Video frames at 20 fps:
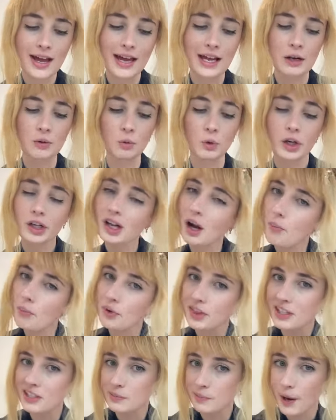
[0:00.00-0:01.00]
and it will come
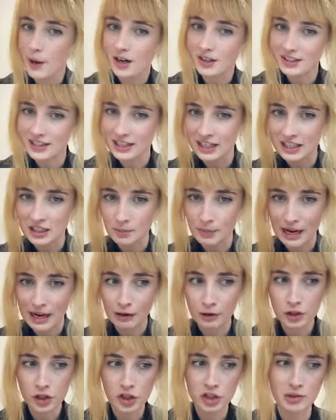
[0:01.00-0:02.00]
with this box in its
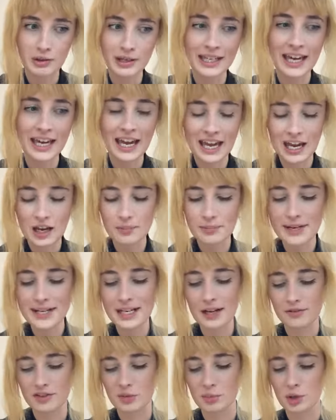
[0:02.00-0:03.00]
pouch, so it can be
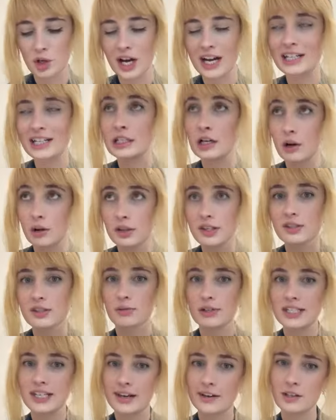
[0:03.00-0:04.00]
giftable. I know this
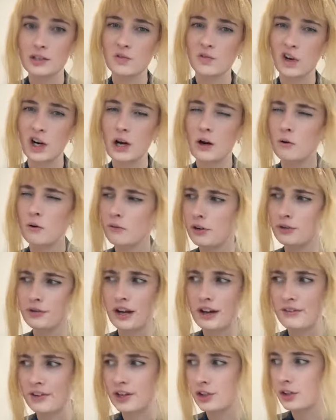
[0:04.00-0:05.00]
retails for over
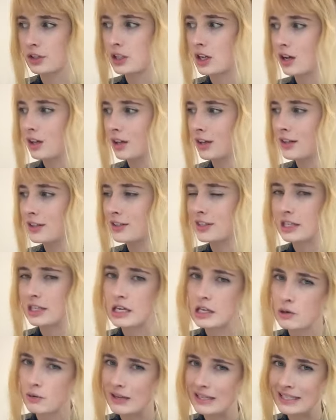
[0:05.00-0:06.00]
$500
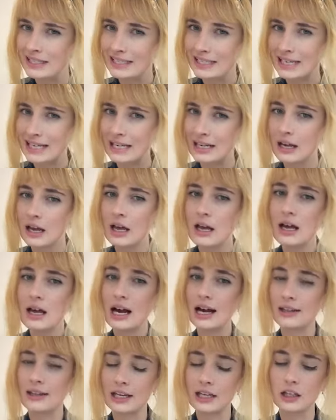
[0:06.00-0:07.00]
USD,
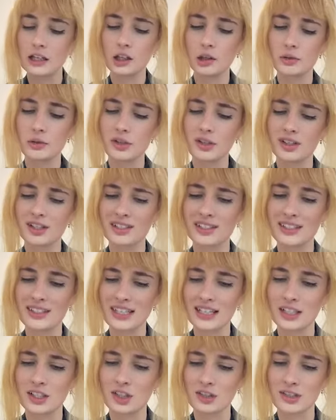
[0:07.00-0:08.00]
I think closer to
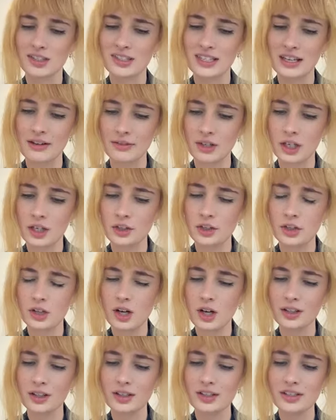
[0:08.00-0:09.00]
six or
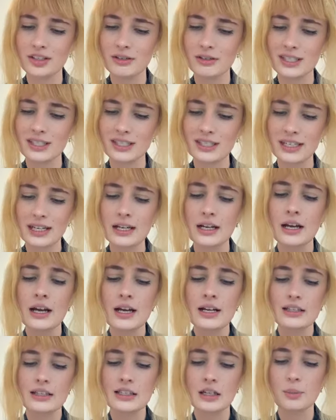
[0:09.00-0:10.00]
$700 USD.
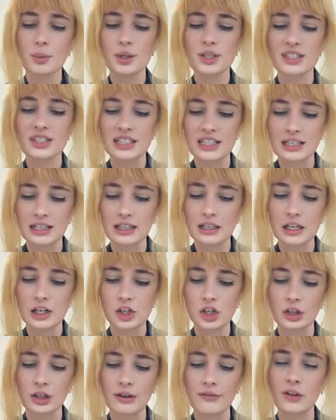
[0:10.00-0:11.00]
It's in a pristine
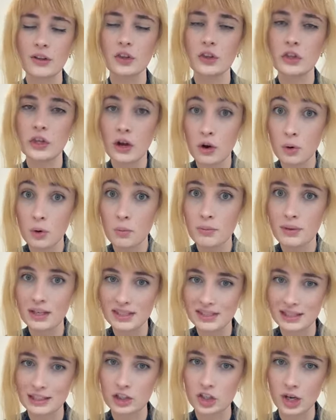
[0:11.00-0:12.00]
condition level, no
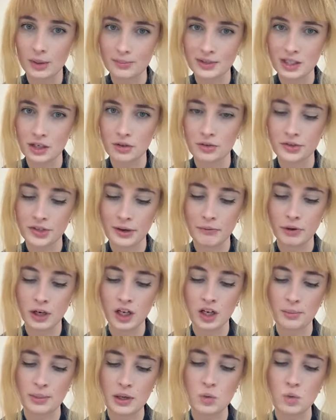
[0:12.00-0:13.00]
missing gemstones, and we're
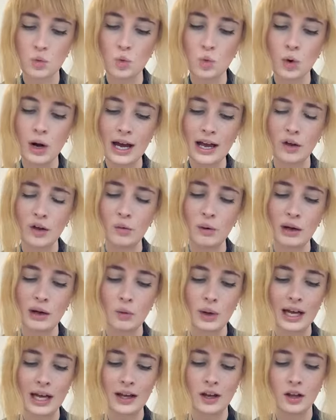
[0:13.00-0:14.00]
gonna be well,
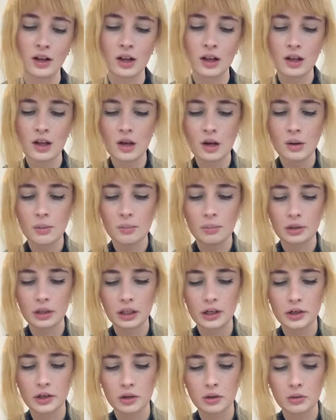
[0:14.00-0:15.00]
well, well
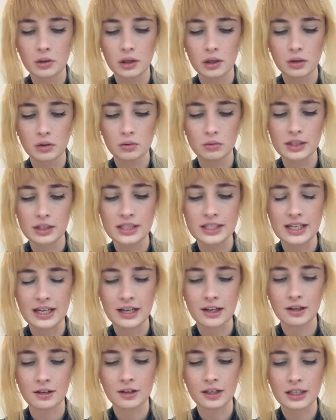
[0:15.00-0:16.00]
below
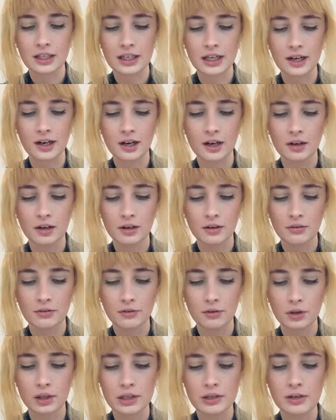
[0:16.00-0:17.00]
retail here
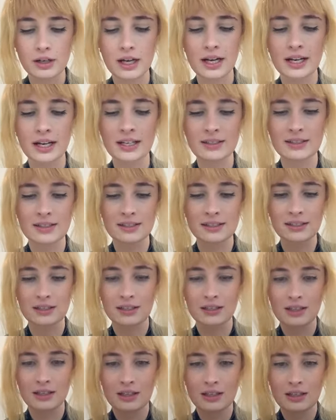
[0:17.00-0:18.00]
for you guys.
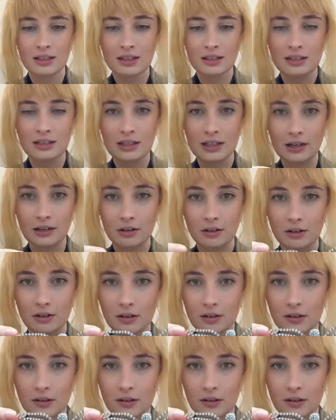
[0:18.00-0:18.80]
So